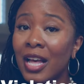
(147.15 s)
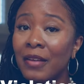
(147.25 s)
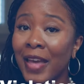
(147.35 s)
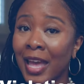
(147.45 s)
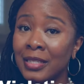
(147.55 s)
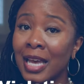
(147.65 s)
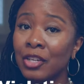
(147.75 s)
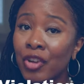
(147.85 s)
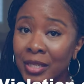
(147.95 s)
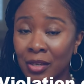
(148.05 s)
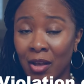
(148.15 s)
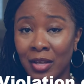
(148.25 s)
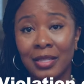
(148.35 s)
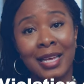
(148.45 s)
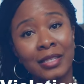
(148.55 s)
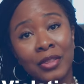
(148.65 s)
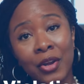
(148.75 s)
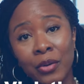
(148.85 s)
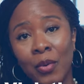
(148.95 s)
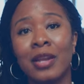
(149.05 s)
of antitrust laws. That's the
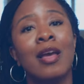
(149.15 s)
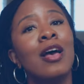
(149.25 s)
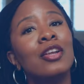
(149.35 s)
third one.